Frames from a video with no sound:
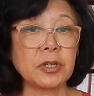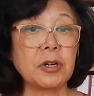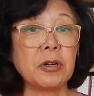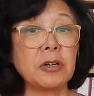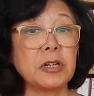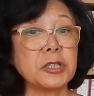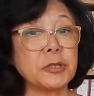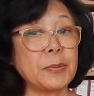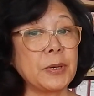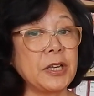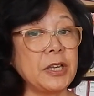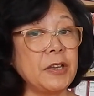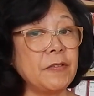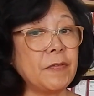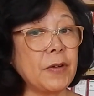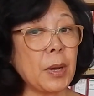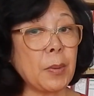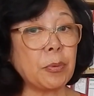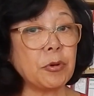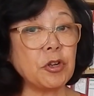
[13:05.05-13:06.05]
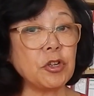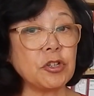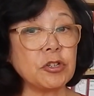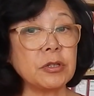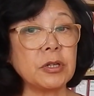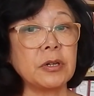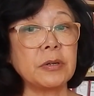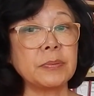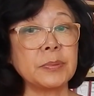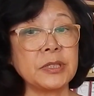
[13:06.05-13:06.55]
caused by evaporation
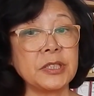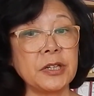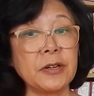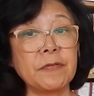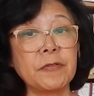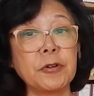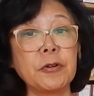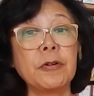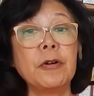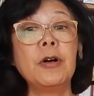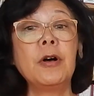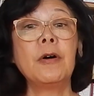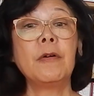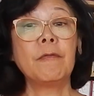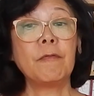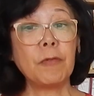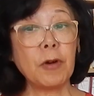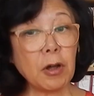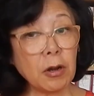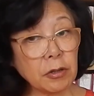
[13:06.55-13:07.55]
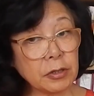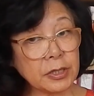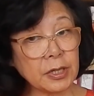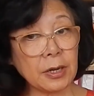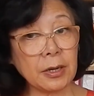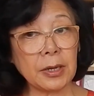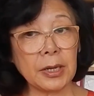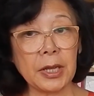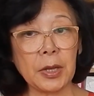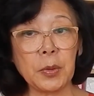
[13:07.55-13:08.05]
of several
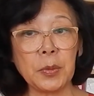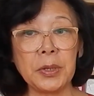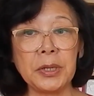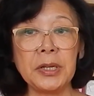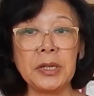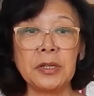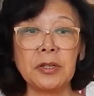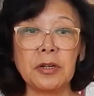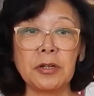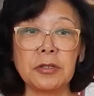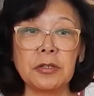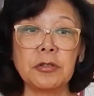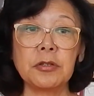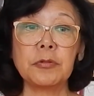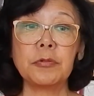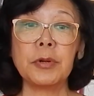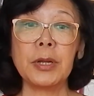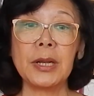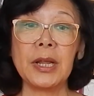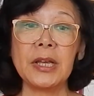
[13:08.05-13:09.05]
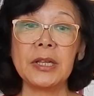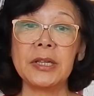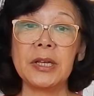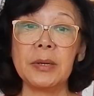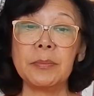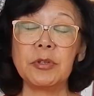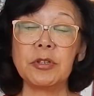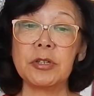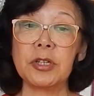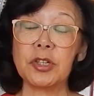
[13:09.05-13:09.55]
volatile liquids in order to relate
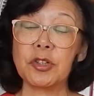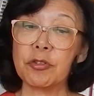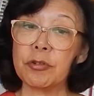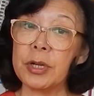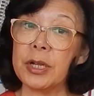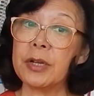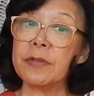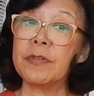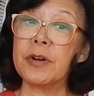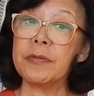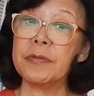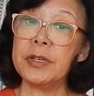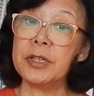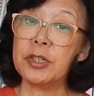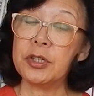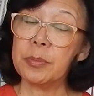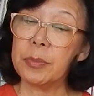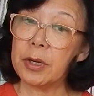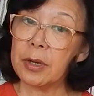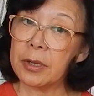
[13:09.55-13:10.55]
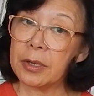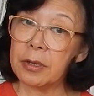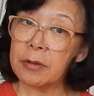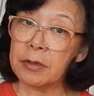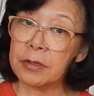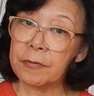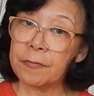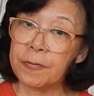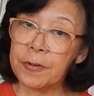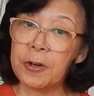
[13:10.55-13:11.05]
them to the strength of
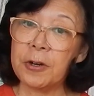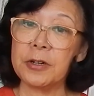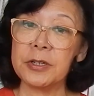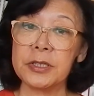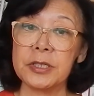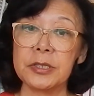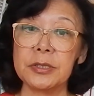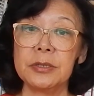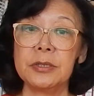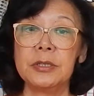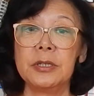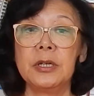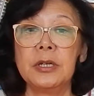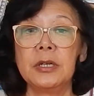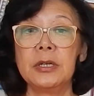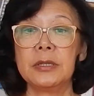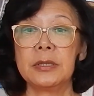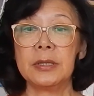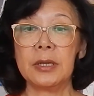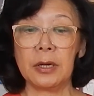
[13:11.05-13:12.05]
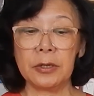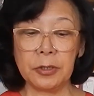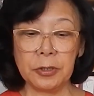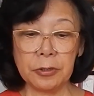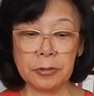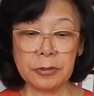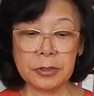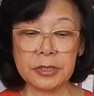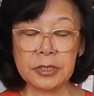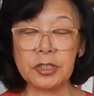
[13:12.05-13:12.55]
intermolecular force? Now
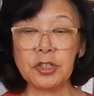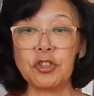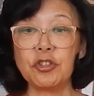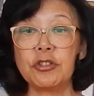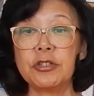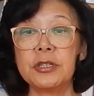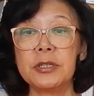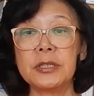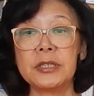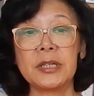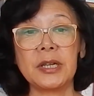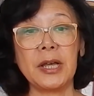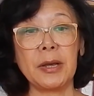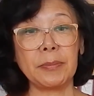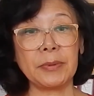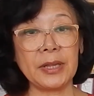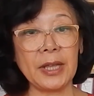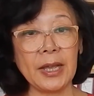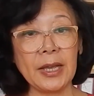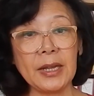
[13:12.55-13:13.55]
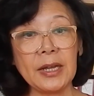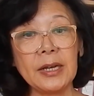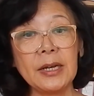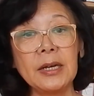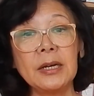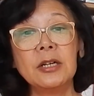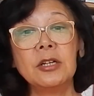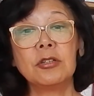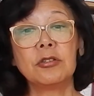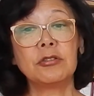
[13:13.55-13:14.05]
use the students' lab
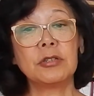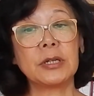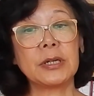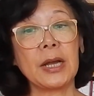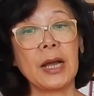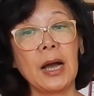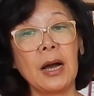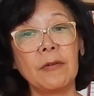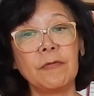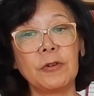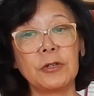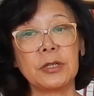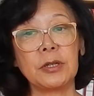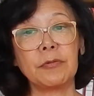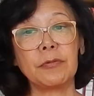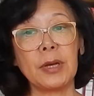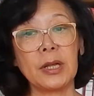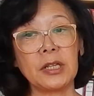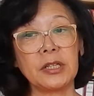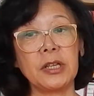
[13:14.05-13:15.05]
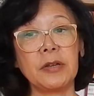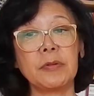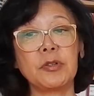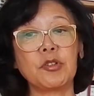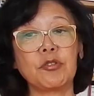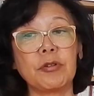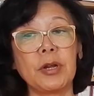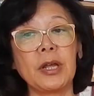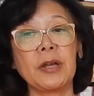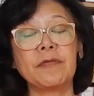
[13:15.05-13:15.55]
data to account for the relative
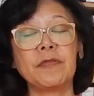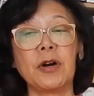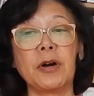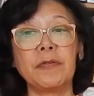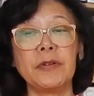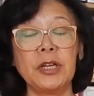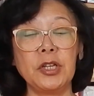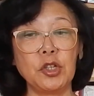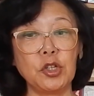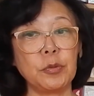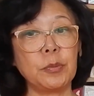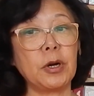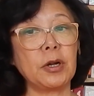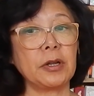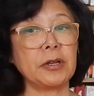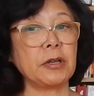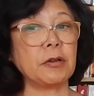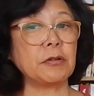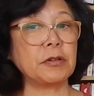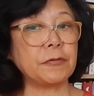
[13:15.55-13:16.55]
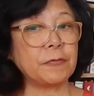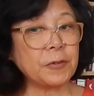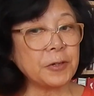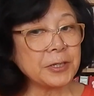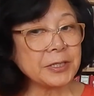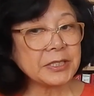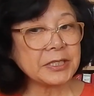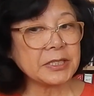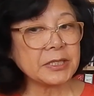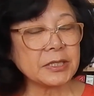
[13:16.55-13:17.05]
strength of intermolecular
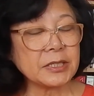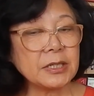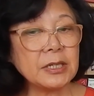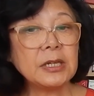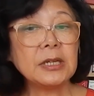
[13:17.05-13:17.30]
forces.